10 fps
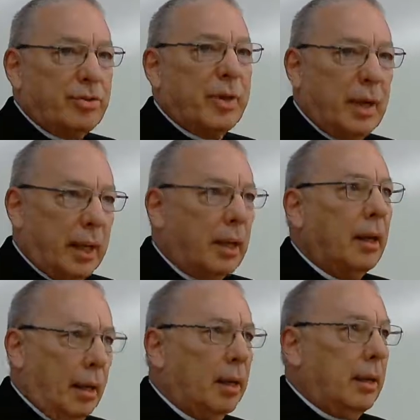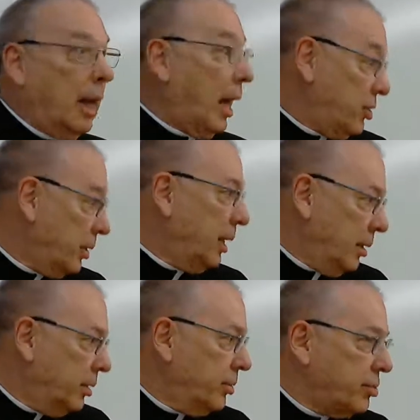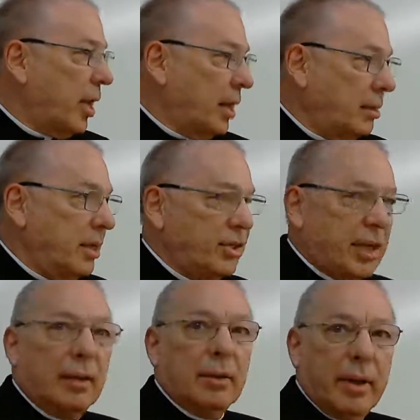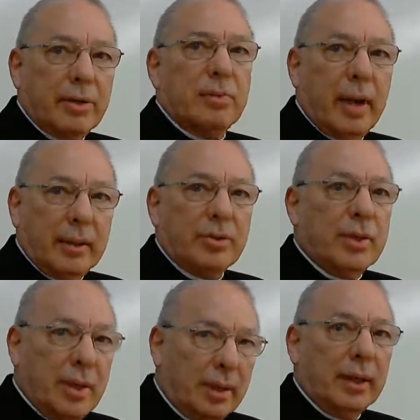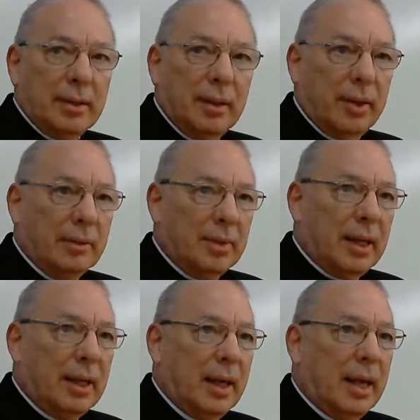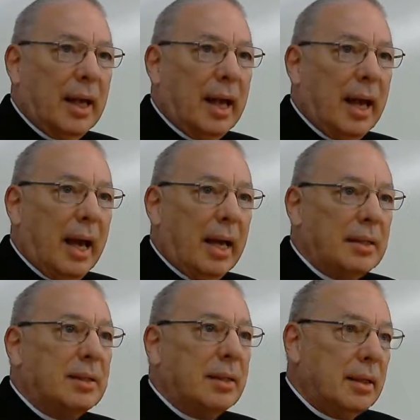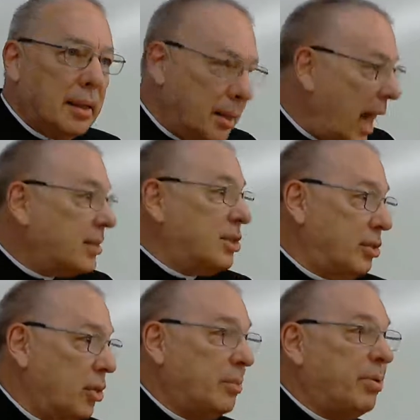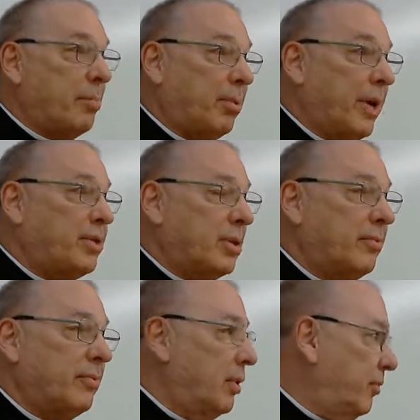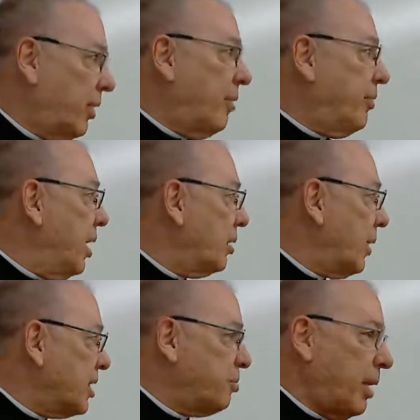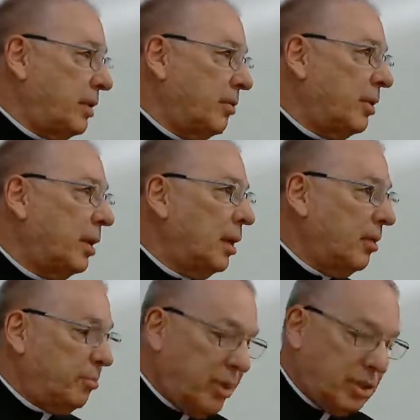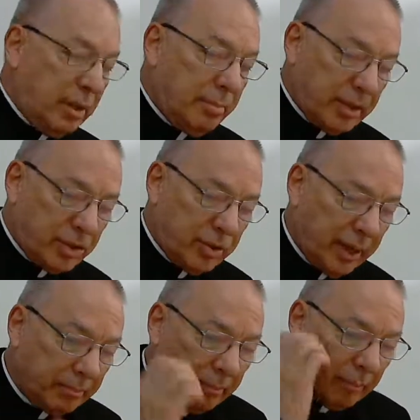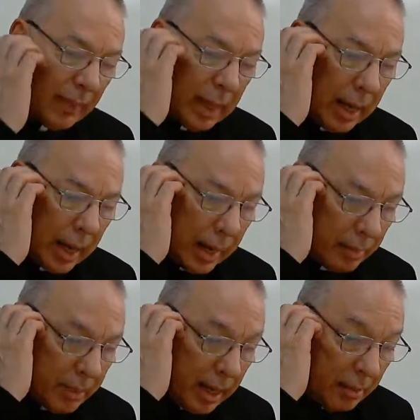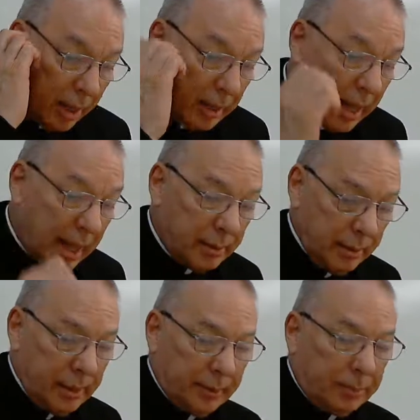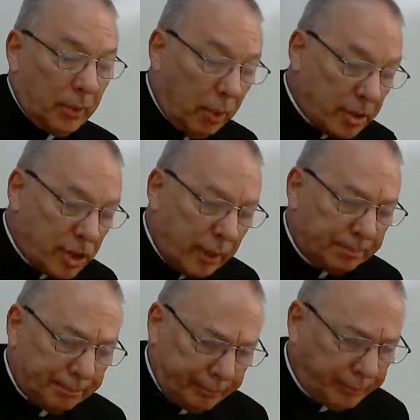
Trinity. Actually, try to teach second graders about the Trinity, all right? And that's good preparation for every other aspect of priestly ministry. But then also,